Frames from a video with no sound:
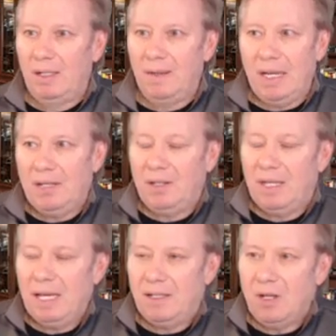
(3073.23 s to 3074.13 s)
that
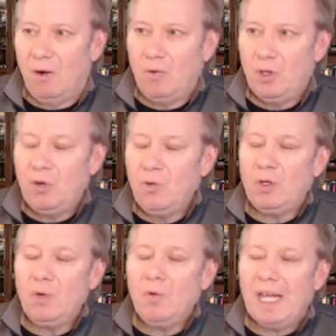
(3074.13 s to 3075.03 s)
don't
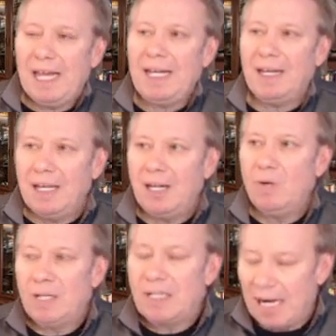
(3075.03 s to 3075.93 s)
you can't get
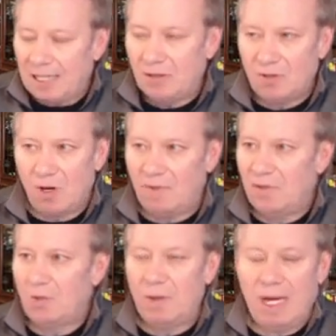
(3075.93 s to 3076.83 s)
into a doctor's
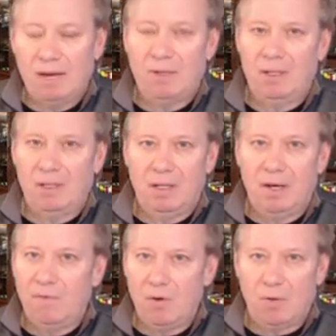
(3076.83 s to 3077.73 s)
office without
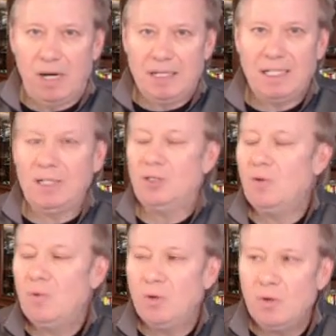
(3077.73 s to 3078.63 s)
a photo
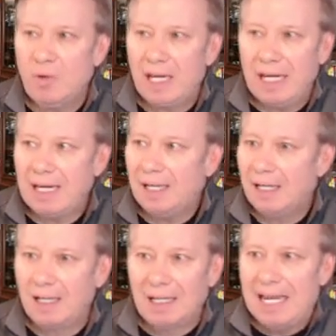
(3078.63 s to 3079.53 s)
ID. You can't
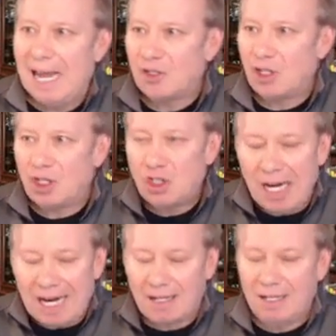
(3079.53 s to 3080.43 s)
cash a
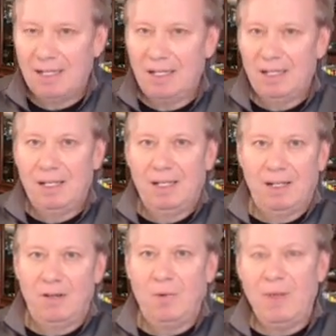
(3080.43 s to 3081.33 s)
check
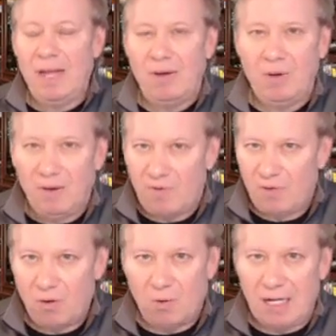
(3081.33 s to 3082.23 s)
without a
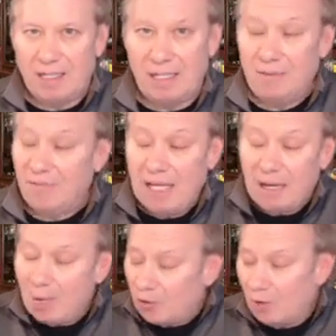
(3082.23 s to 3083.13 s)
photo ID. Forget
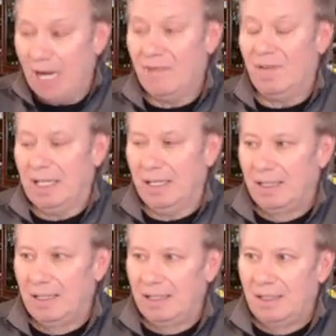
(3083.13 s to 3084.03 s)
about driving.
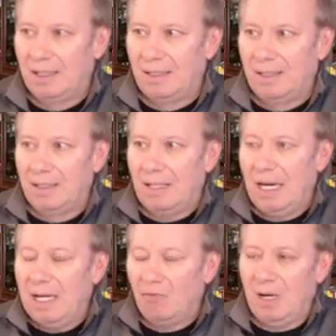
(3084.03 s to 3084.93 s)

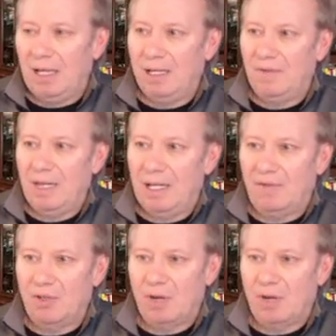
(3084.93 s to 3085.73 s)
I had a relative that never